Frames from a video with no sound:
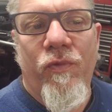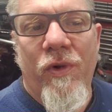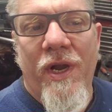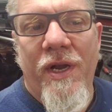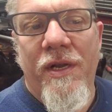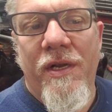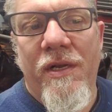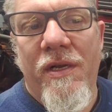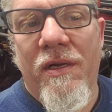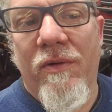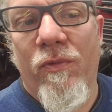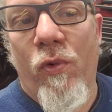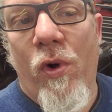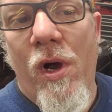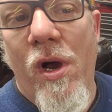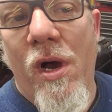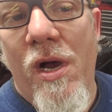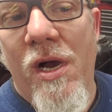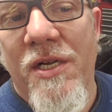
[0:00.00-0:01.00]
ready to
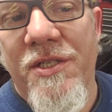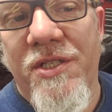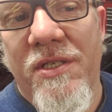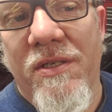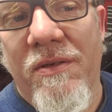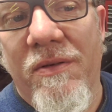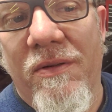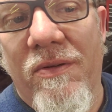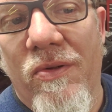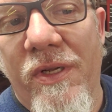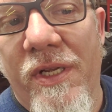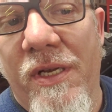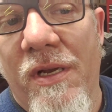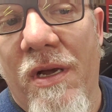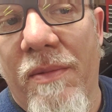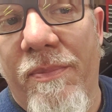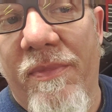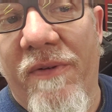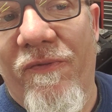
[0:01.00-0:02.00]
wash and clean
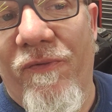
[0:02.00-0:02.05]
up